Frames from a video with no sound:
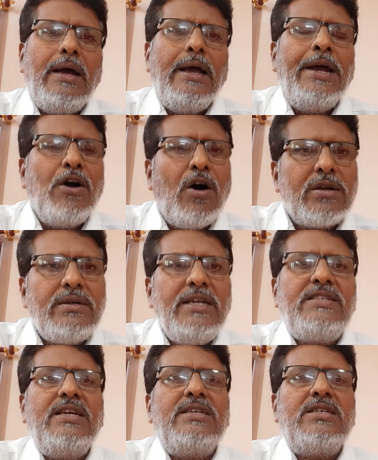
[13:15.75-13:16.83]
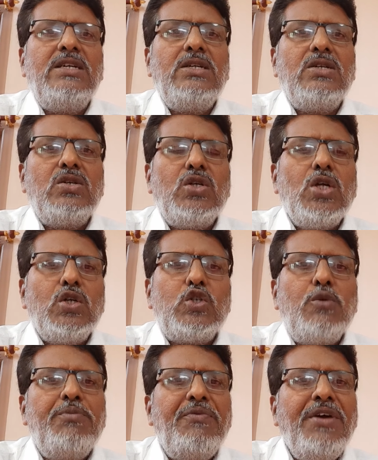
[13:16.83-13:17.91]
An organization
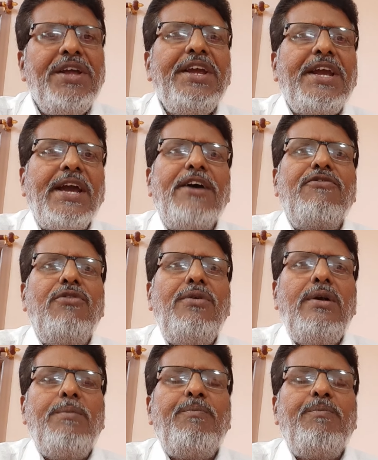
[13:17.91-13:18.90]
should be very careful